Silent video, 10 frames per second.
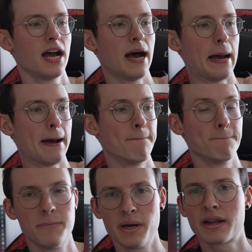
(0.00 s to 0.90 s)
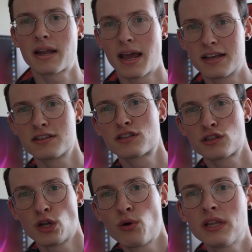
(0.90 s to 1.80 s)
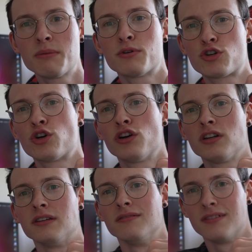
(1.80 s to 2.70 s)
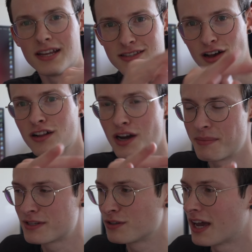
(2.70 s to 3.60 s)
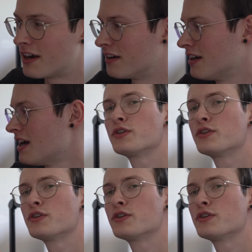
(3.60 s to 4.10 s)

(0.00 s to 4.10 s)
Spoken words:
But slowly but surely, it's all coming together.